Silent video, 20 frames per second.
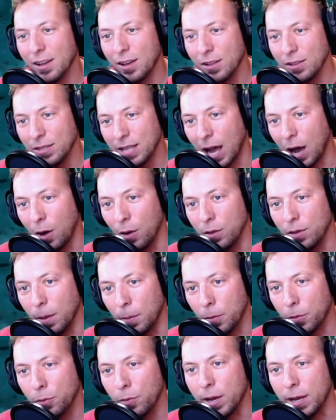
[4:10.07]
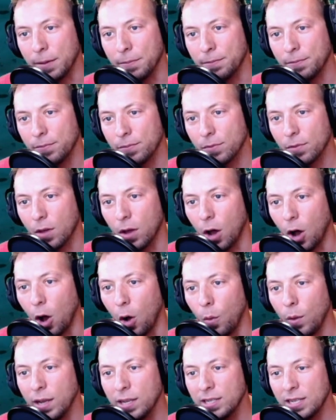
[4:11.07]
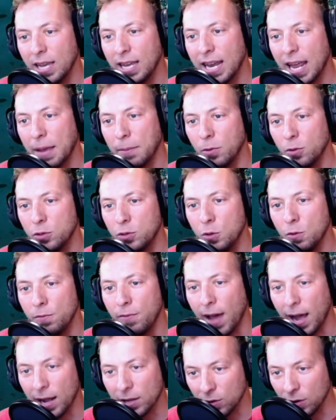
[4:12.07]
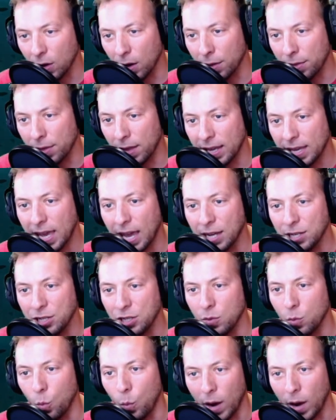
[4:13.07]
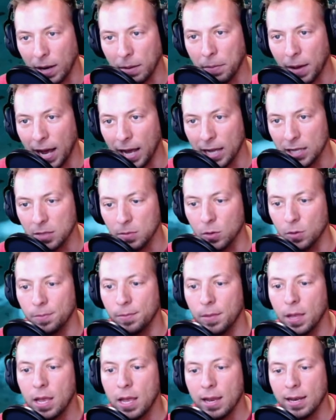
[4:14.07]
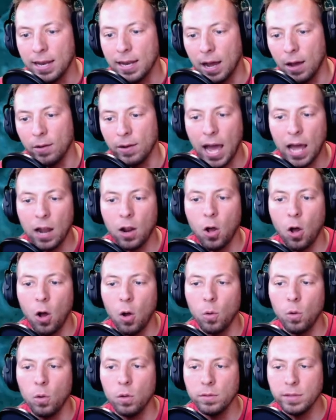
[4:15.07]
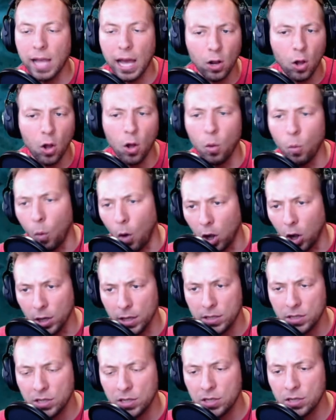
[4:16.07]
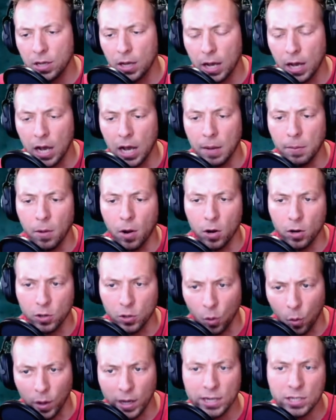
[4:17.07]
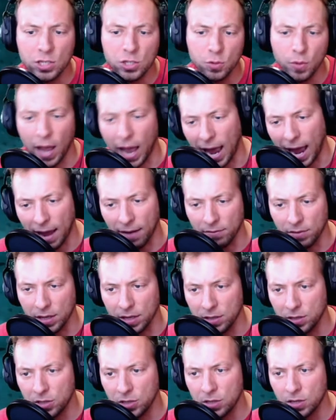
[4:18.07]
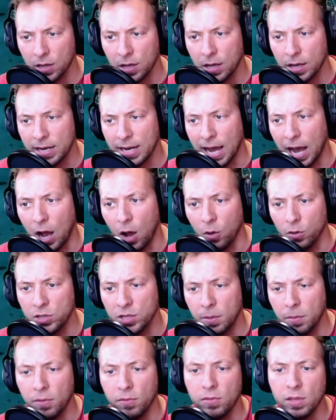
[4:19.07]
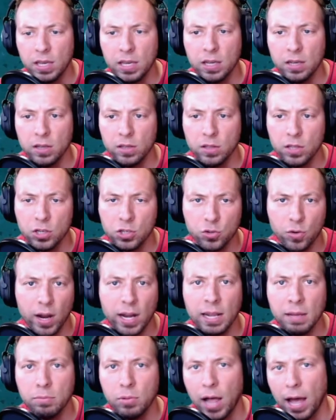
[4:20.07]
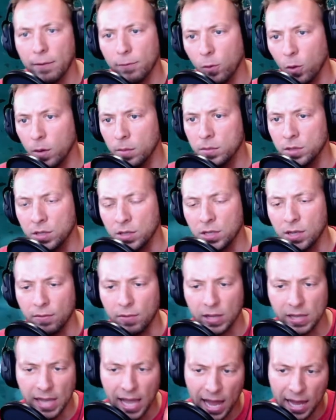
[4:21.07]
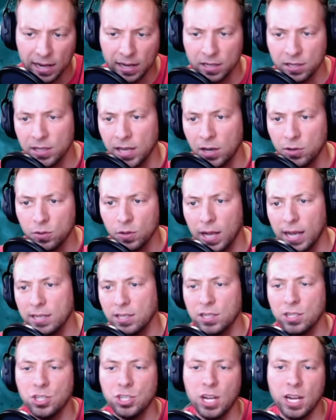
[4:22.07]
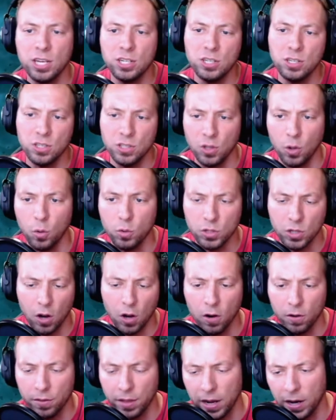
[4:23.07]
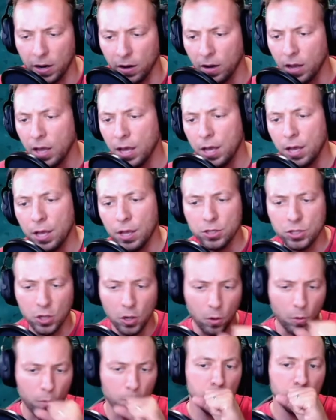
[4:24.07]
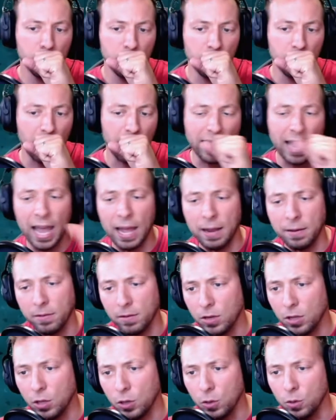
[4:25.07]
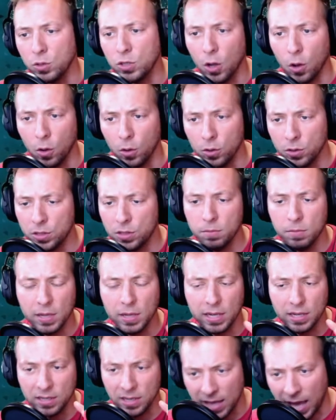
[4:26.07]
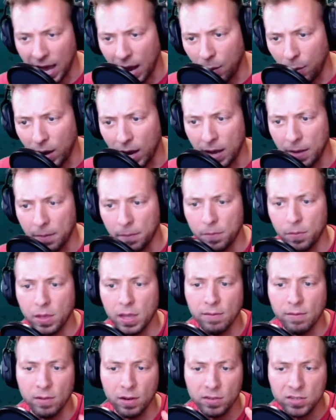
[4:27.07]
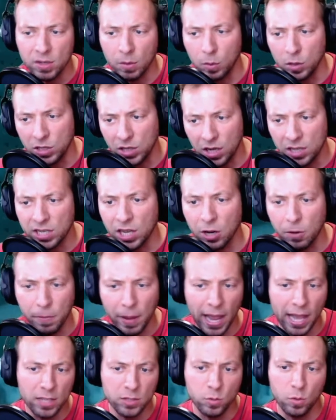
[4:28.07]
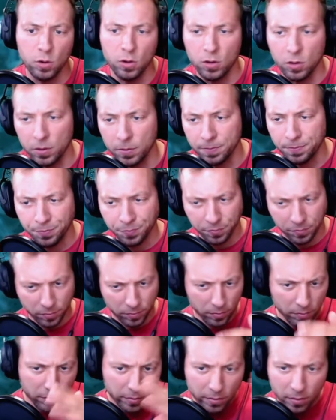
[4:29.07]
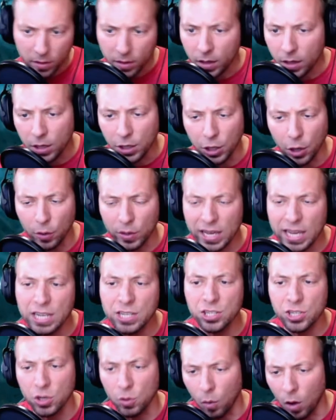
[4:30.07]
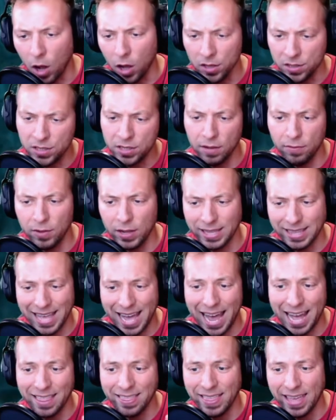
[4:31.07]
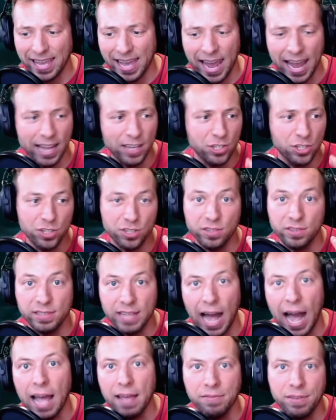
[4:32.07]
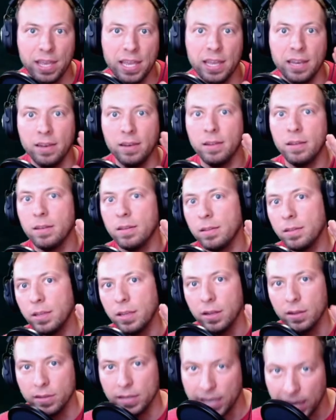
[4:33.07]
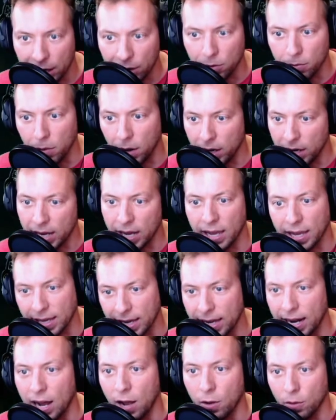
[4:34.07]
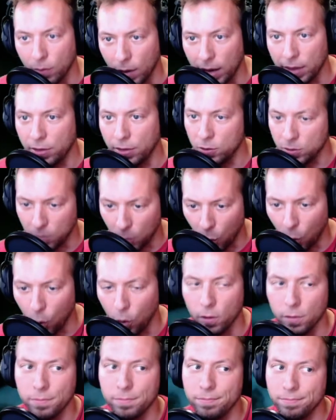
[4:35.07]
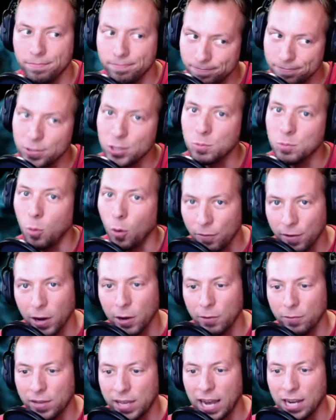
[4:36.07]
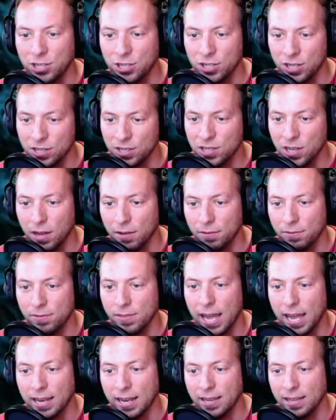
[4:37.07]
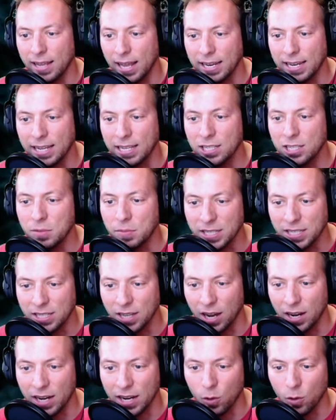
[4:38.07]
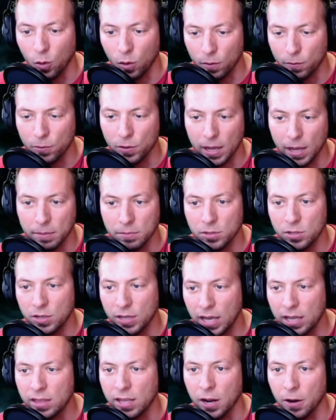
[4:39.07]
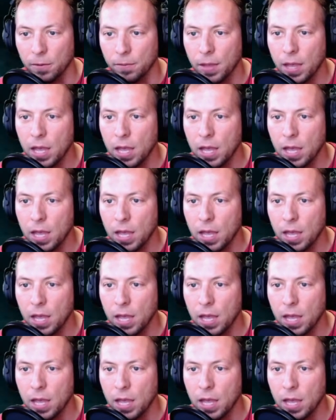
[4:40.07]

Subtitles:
Now, number three, always enable two-factor authentication when possible. Now, not all wallets are going to have this. Now, some of the trading platforms and stuff like that in centralized exchanges, those are there. So again, use those because in that way, even if someone does get your password or keys to your wallet, stuff like that, they can't just dive in, get your money and get out, right? There's more verification stuff that needs to be done in order for them to get there.